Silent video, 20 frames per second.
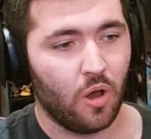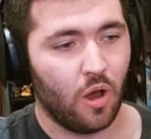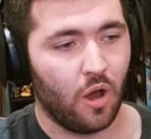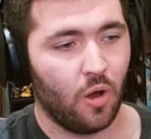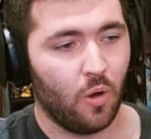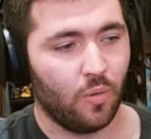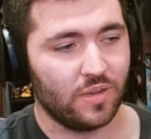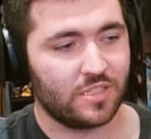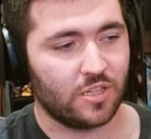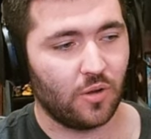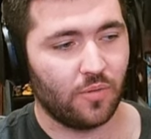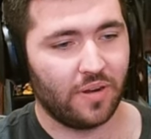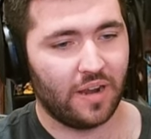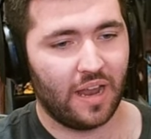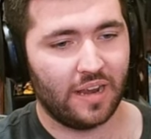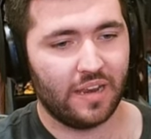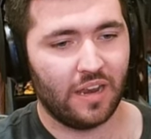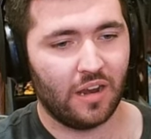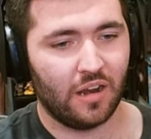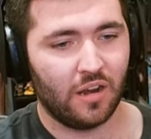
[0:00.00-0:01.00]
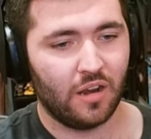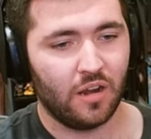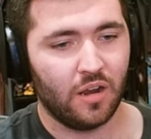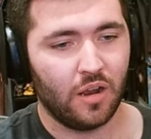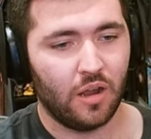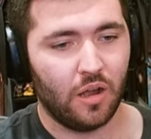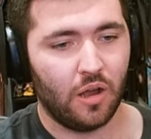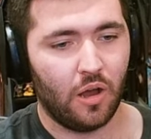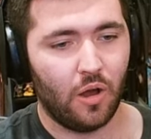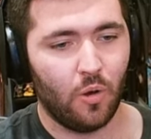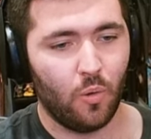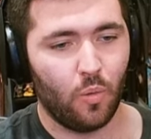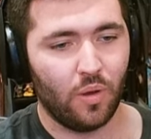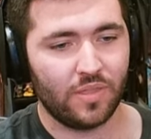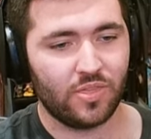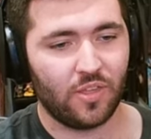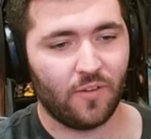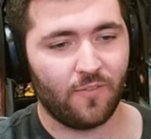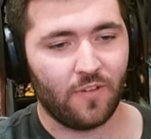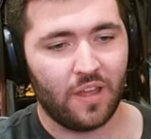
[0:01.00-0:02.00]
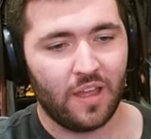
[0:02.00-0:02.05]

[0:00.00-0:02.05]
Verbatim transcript: Oh, what's going on here? Oh, what the?